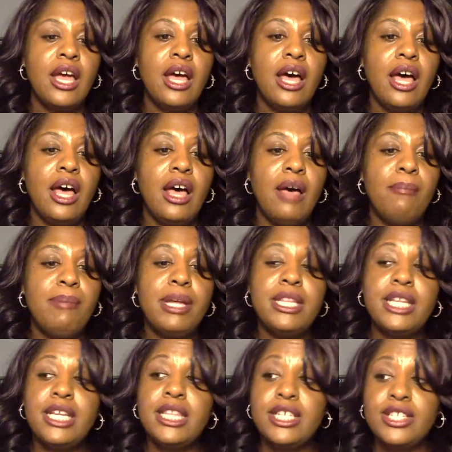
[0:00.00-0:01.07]
But
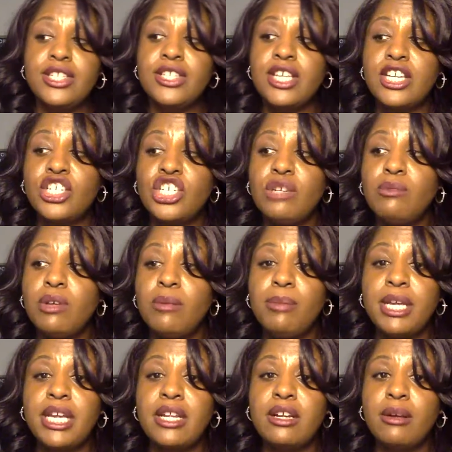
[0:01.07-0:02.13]
needless to say, she will
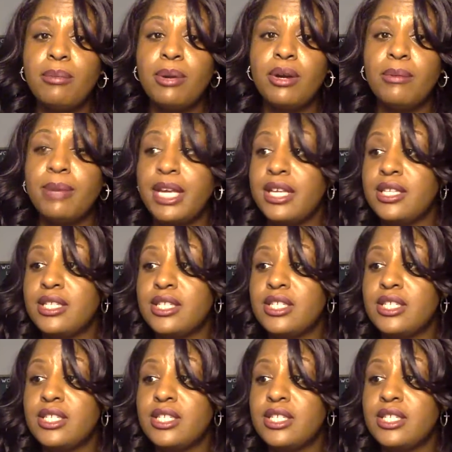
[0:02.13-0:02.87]
be getting her permits